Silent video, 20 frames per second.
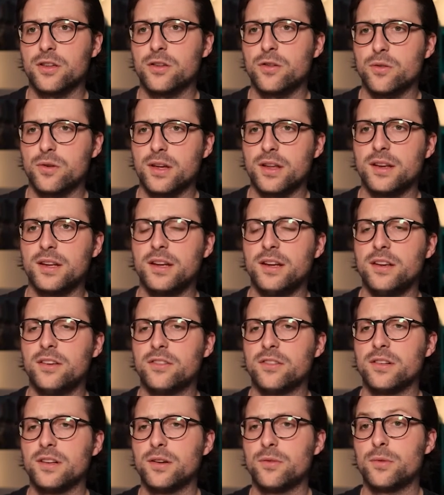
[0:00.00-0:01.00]
you can
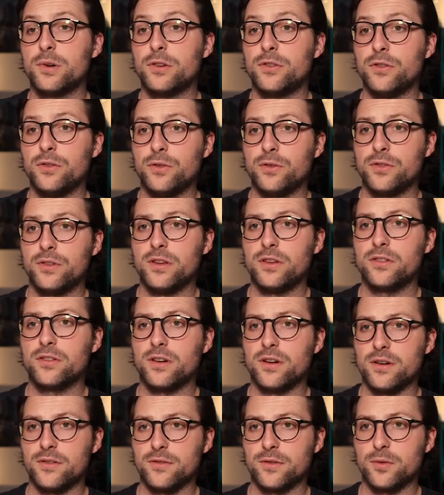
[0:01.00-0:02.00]
easily reduce this
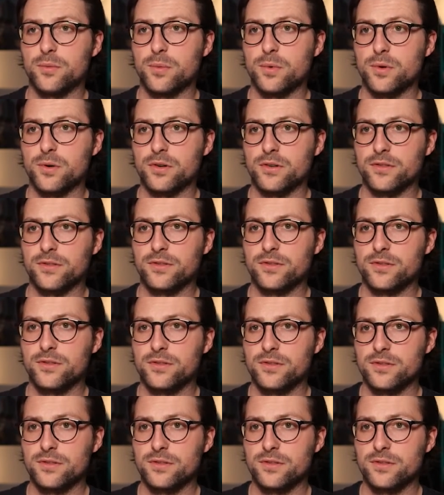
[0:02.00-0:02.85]
afterwards.